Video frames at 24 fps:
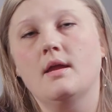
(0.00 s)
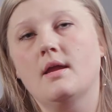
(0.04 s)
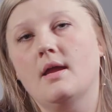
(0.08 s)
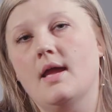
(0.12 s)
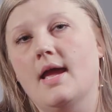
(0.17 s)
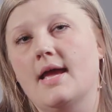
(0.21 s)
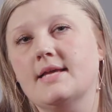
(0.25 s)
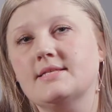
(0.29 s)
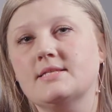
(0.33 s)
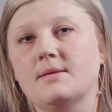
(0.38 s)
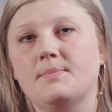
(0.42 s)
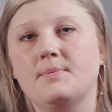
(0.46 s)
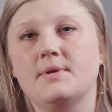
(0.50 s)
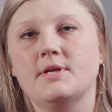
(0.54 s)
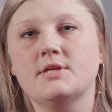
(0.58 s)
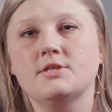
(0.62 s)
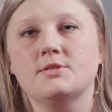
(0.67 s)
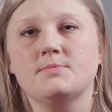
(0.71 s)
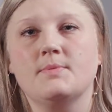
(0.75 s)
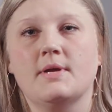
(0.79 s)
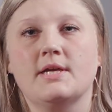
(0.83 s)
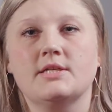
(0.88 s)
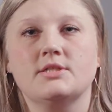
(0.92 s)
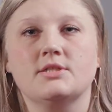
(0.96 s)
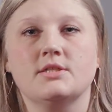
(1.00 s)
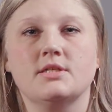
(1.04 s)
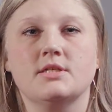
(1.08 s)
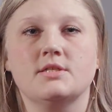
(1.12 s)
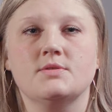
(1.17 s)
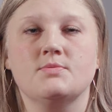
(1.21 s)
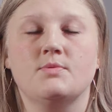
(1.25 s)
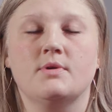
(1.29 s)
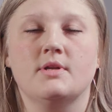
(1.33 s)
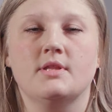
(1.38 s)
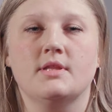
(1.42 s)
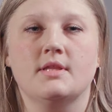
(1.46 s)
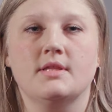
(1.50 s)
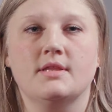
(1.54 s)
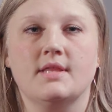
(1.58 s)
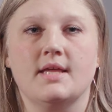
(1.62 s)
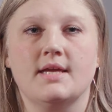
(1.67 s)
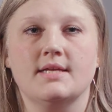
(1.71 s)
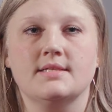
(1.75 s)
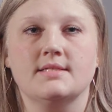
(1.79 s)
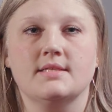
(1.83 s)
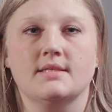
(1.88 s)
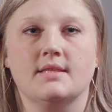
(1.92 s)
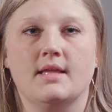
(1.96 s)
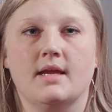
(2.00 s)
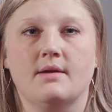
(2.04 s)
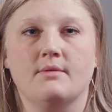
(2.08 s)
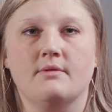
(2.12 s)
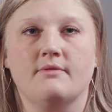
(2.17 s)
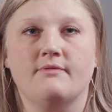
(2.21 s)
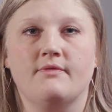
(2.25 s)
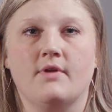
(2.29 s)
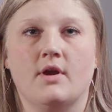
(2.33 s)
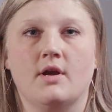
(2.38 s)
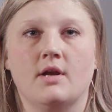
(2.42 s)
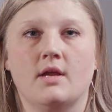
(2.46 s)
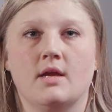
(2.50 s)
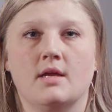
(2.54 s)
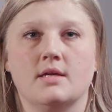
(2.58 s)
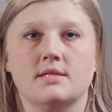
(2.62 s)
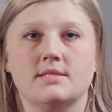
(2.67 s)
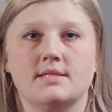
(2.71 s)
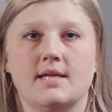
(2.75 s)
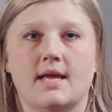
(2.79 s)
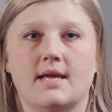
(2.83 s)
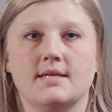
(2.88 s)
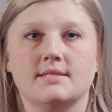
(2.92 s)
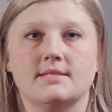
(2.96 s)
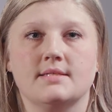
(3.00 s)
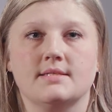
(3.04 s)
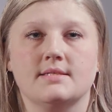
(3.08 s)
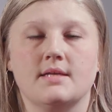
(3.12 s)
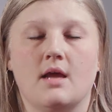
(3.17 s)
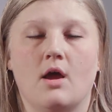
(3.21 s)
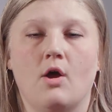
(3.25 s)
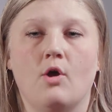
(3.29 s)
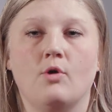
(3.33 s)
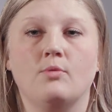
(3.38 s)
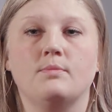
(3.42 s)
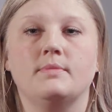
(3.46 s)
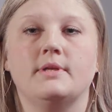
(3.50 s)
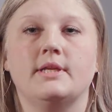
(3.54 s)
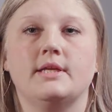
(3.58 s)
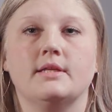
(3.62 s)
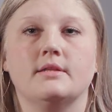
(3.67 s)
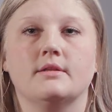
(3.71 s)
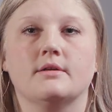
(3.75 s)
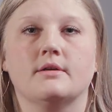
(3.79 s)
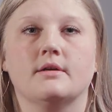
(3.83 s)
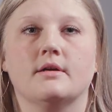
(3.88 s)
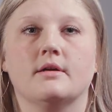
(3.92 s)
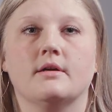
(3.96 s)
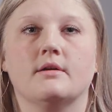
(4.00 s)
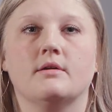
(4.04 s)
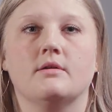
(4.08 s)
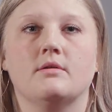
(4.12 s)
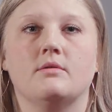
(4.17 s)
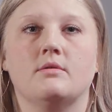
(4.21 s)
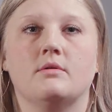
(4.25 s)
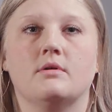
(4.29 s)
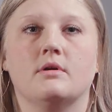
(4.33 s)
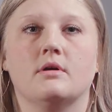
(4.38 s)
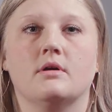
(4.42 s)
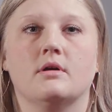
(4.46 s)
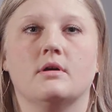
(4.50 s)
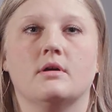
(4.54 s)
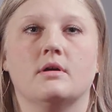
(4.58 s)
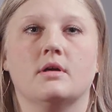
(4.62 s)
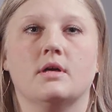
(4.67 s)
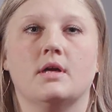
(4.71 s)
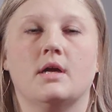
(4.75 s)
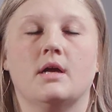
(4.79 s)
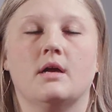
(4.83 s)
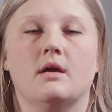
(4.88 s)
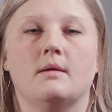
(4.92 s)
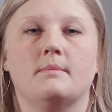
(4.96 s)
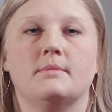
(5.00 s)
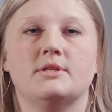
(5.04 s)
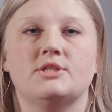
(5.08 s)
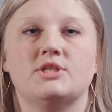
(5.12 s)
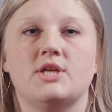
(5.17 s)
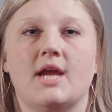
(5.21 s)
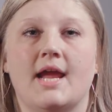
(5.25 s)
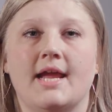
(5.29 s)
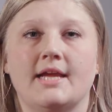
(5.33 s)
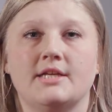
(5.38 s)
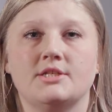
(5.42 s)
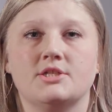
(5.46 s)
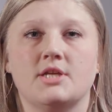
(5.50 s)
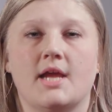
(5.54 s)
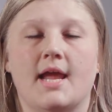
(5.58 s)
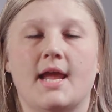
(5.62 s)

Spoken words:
As a peer specialist, one of the things that they refer to us as is a hope dealer or a change